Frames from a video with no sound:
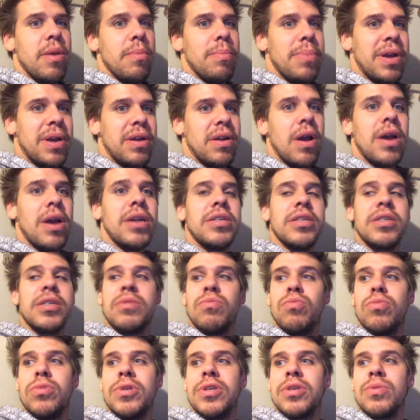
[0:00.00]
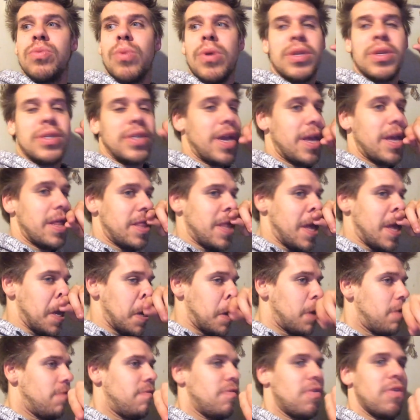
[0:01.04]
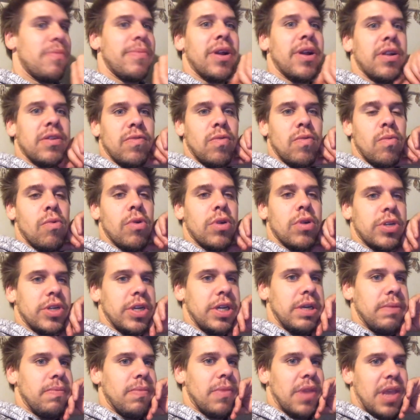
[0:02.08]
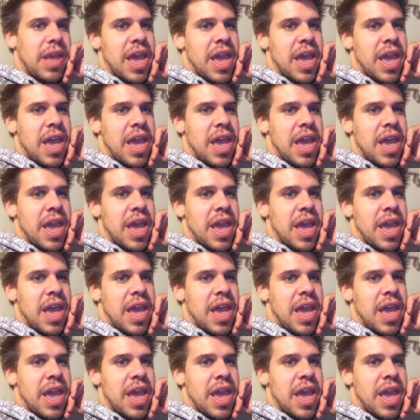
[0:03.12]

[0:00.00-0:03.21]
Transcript: but I just want to say thank you very much for watching